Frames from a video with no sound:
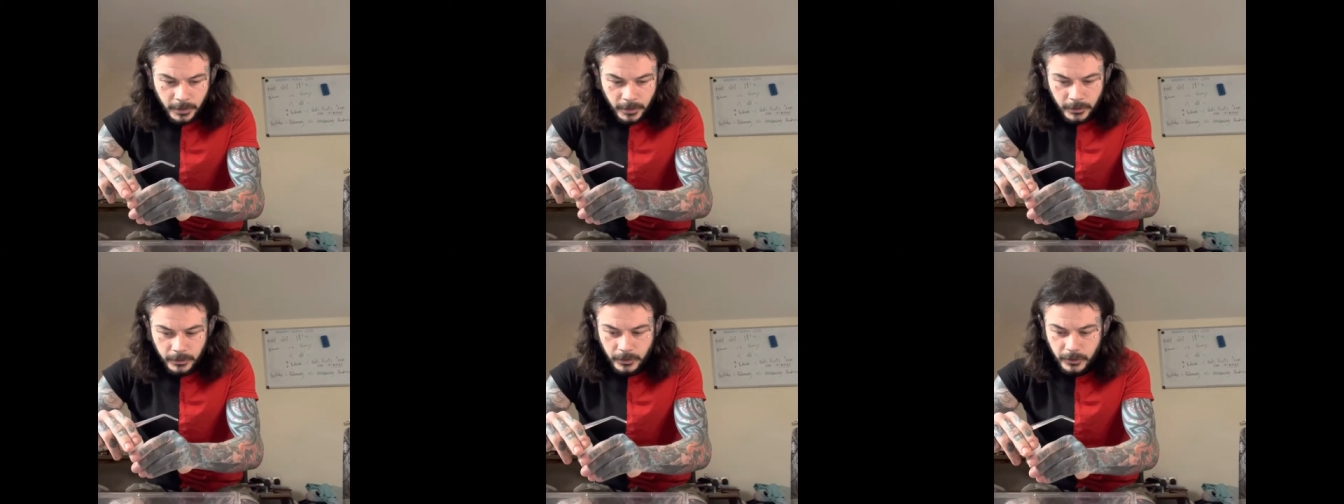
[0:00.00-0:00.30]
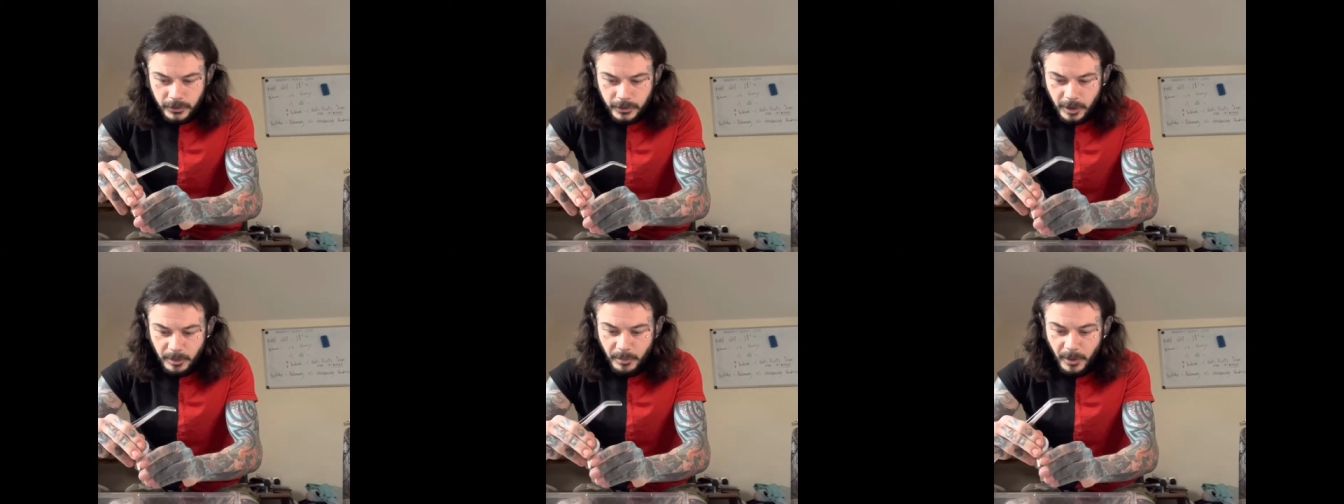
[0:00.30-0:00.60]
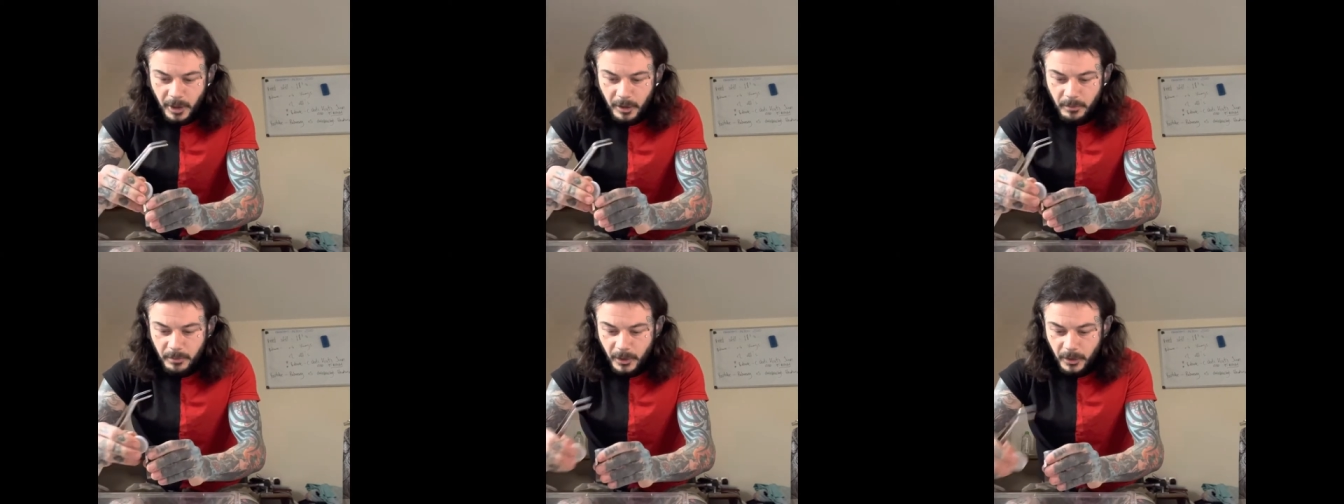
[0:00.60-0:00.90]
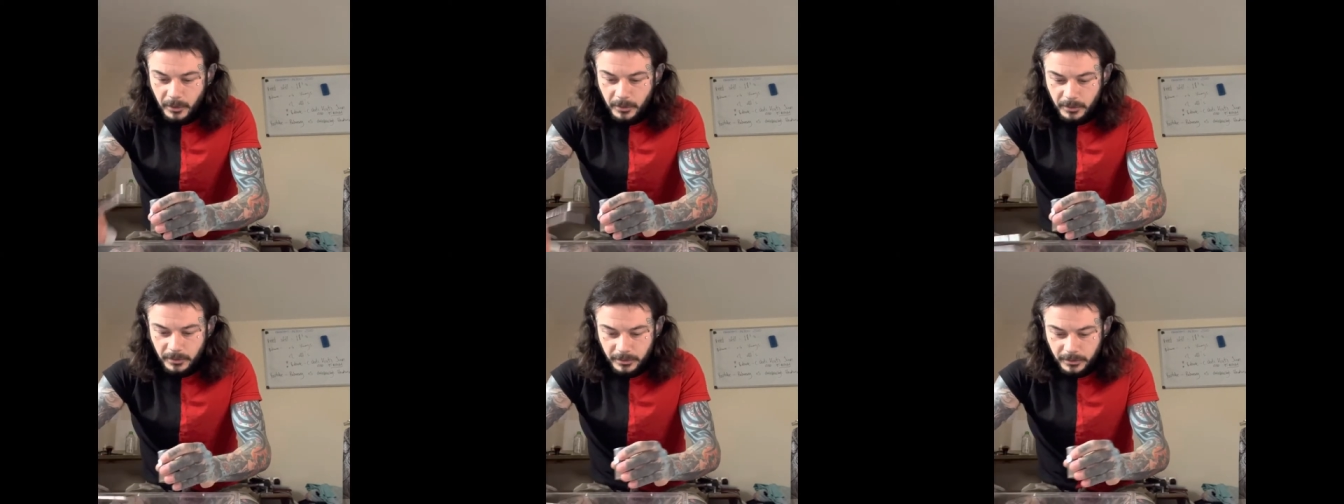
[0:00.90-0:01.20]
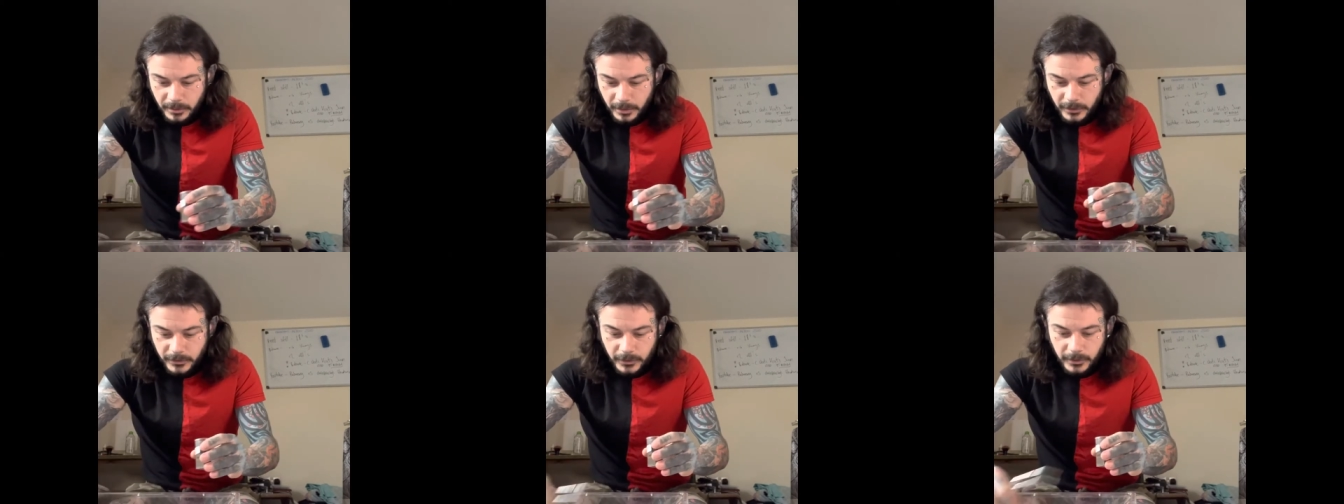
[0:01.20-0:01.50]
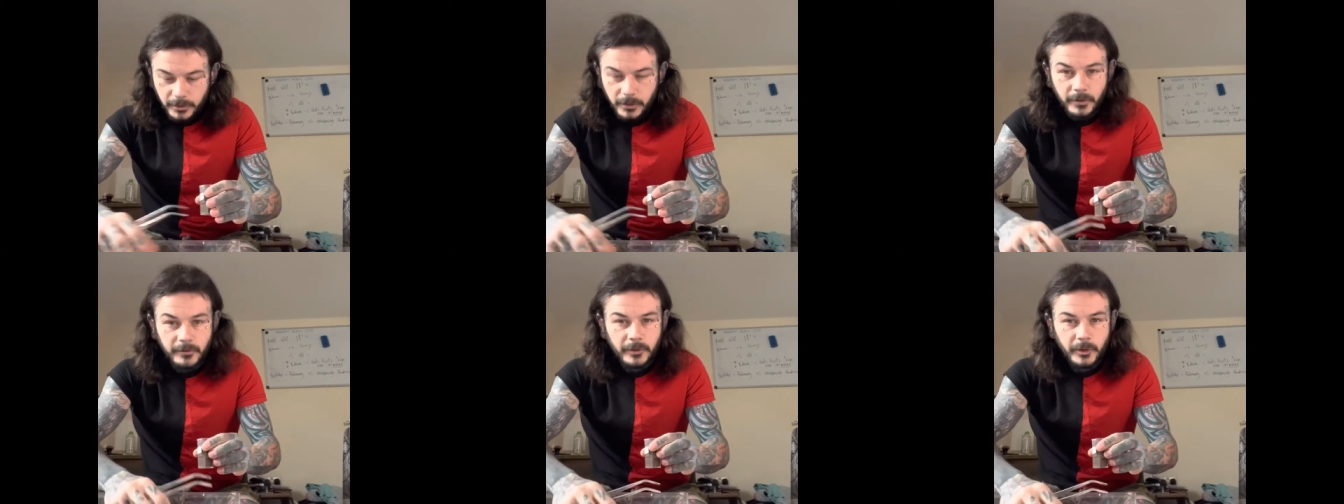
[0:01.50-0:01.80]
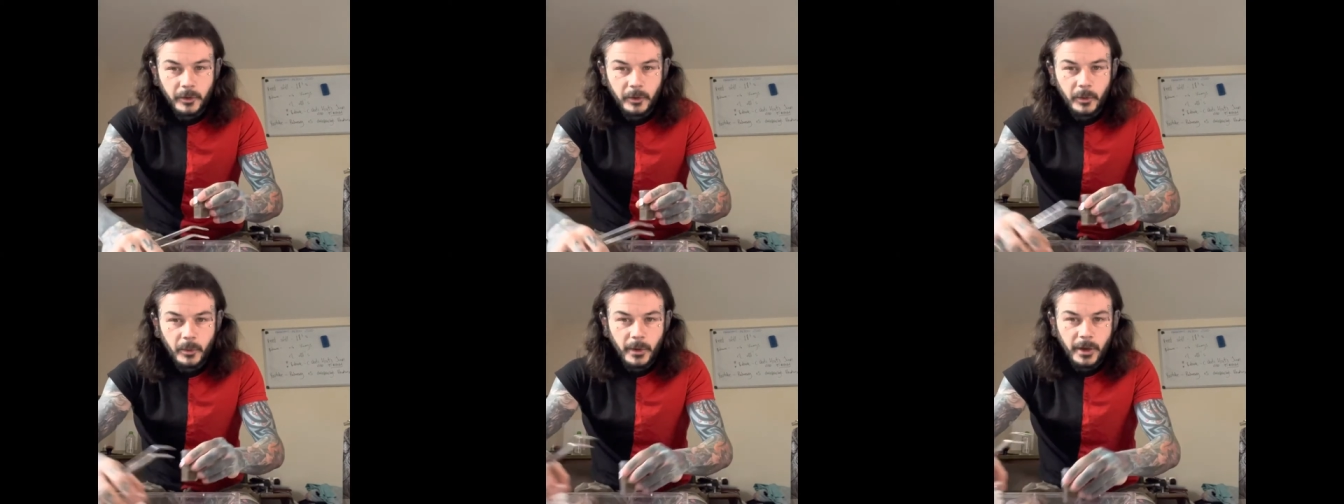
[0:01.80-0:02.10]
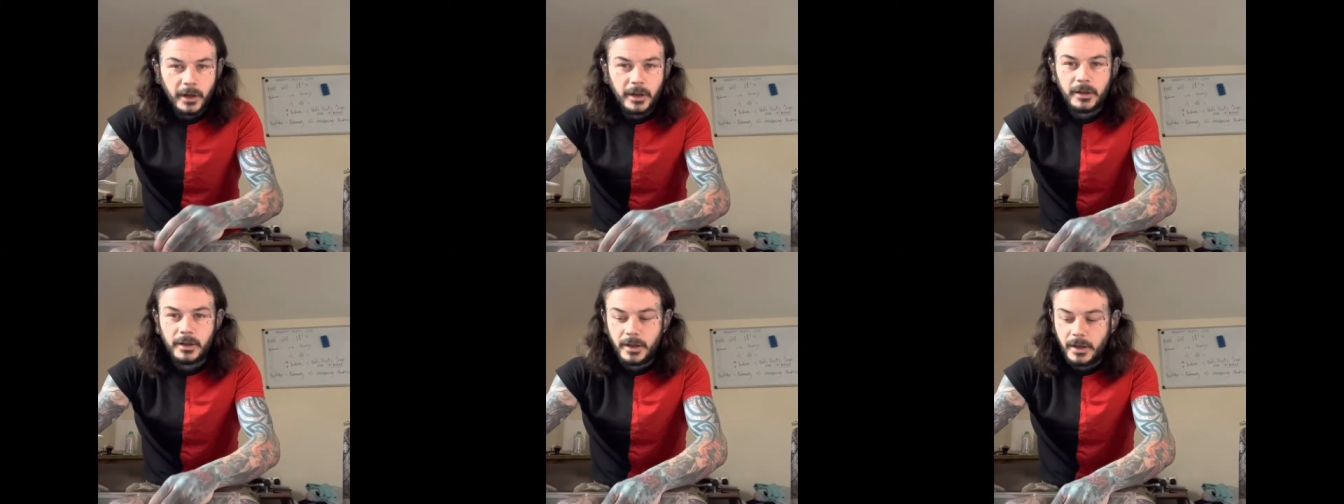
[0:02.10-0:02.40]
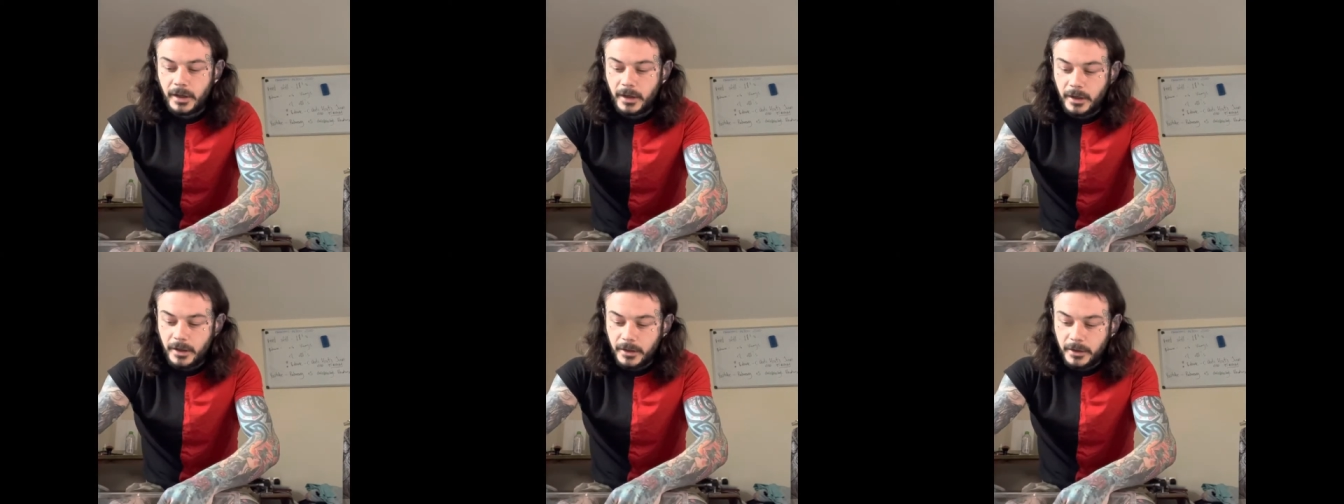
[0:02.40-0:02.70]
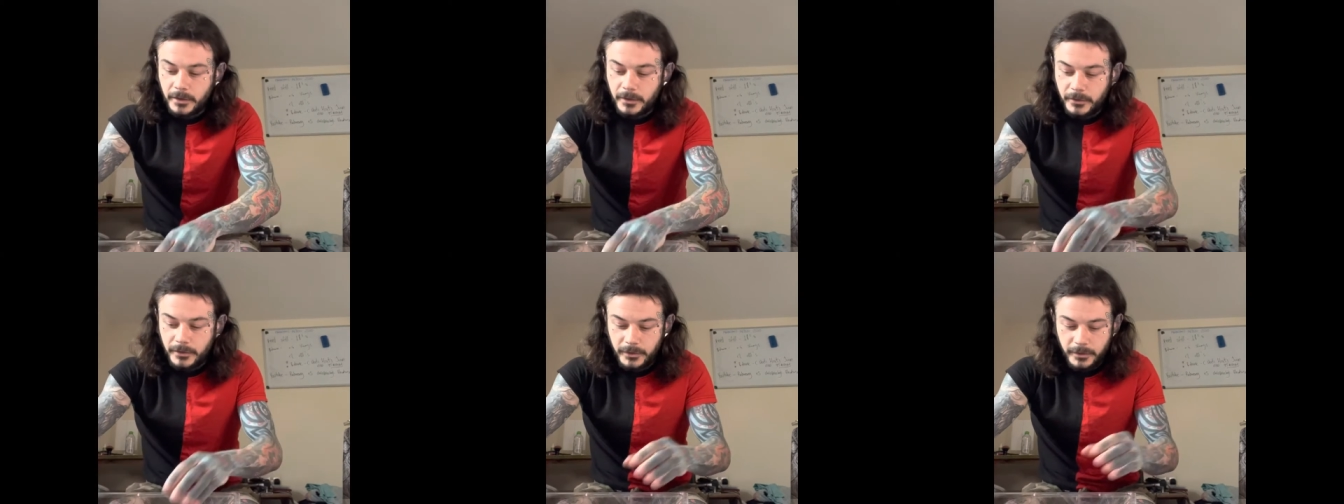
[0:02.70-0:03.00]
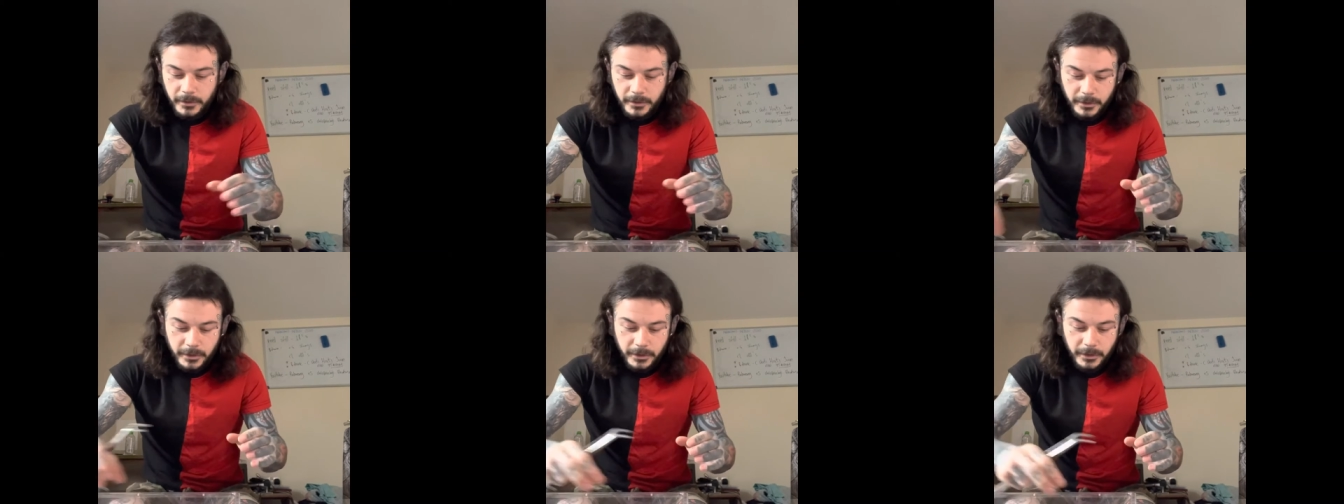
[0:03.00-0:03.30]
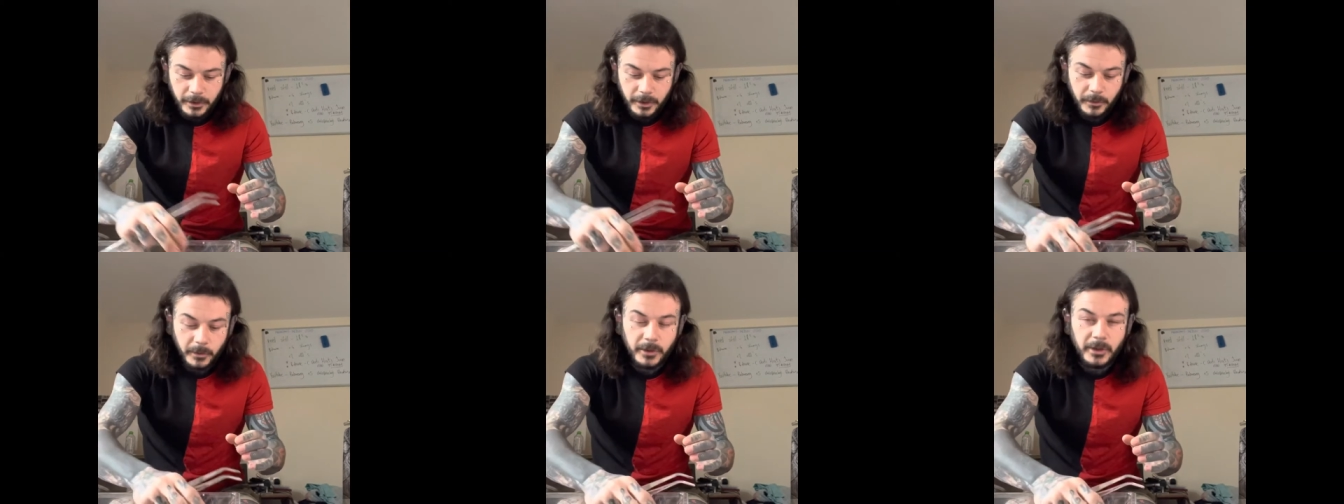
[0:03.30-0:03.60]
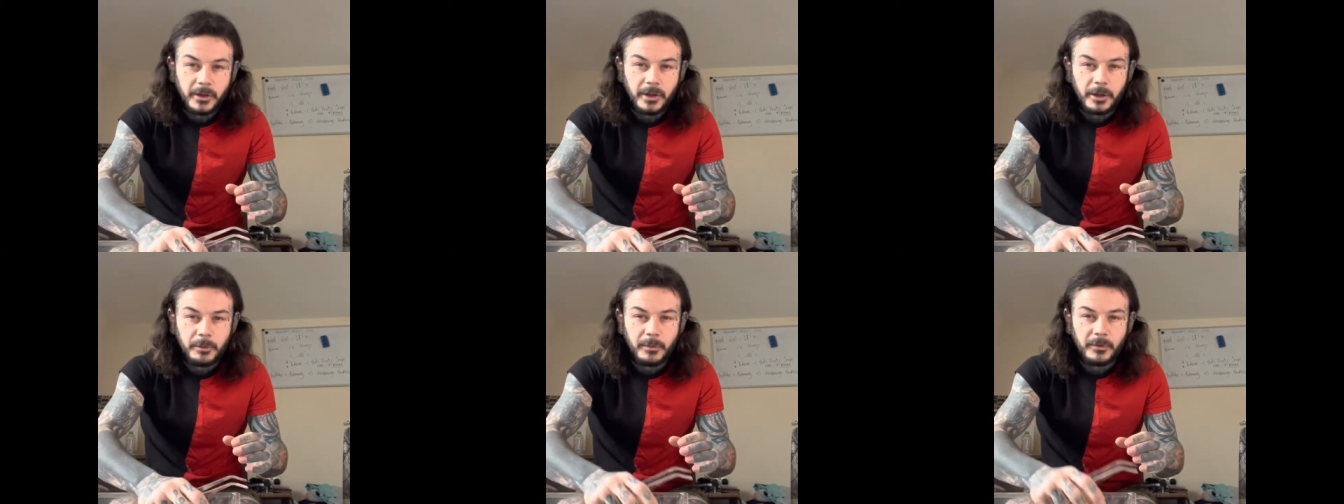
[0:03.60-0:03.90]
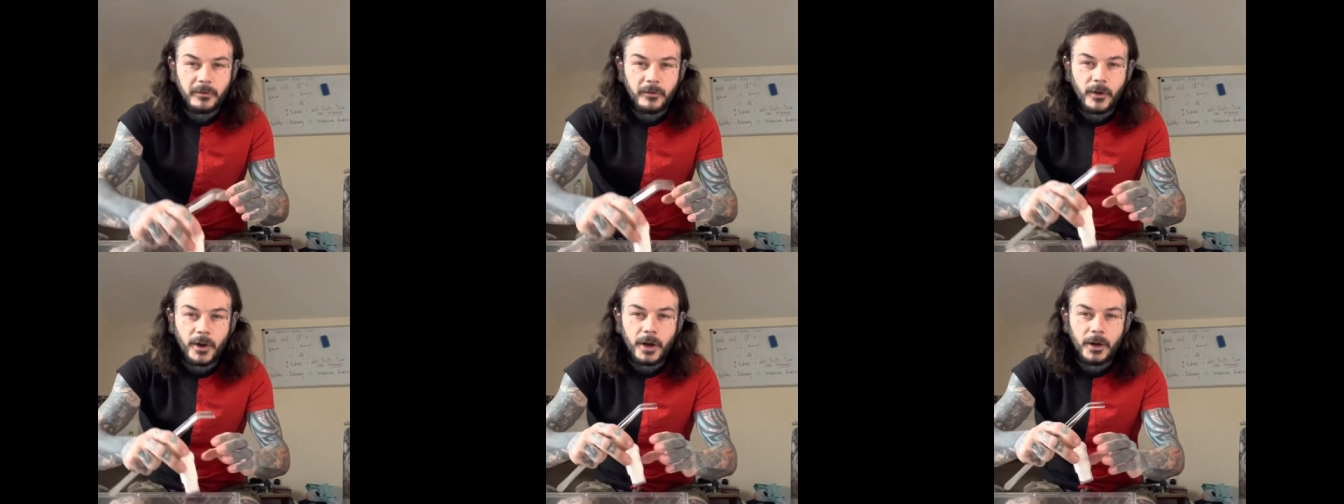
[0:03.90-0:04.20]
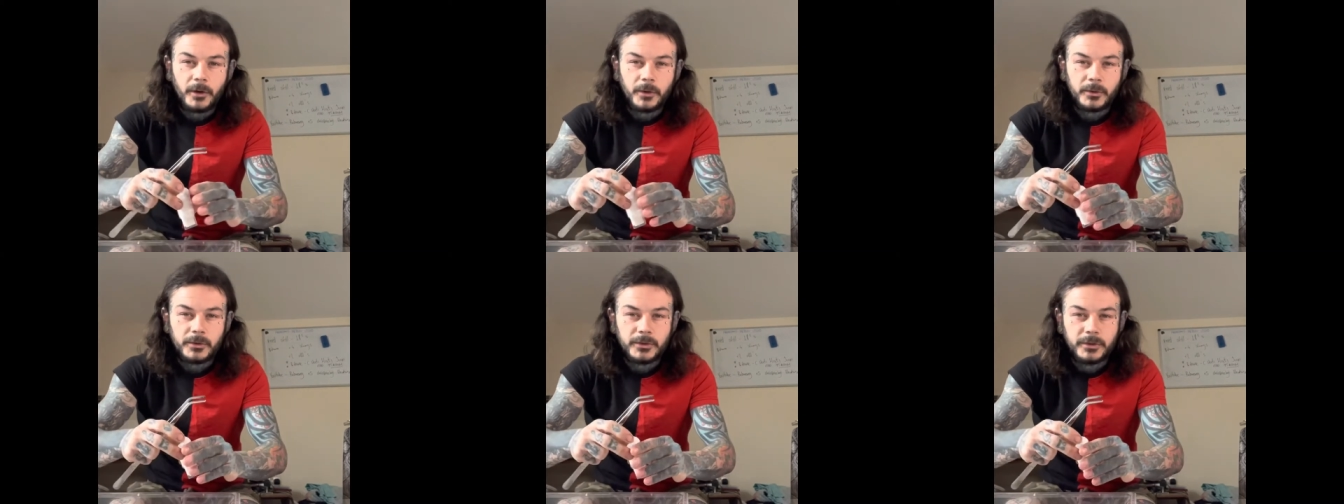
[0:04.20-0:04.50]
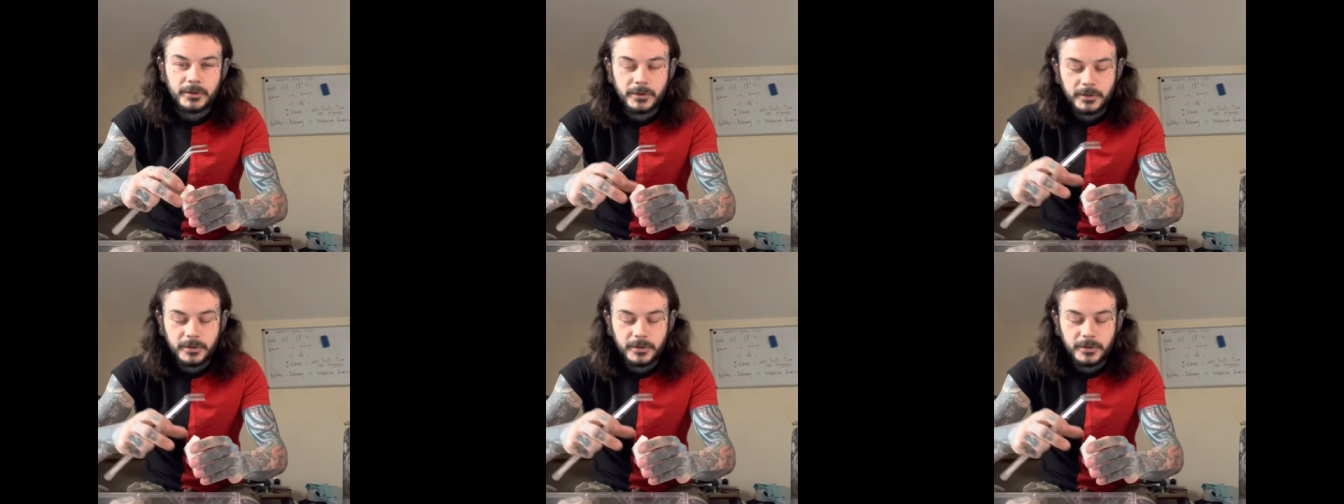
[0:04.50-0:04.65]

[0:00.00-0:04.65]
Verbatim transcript: usually I buy in bulk as a lot of you are aware and you know when you get them in vials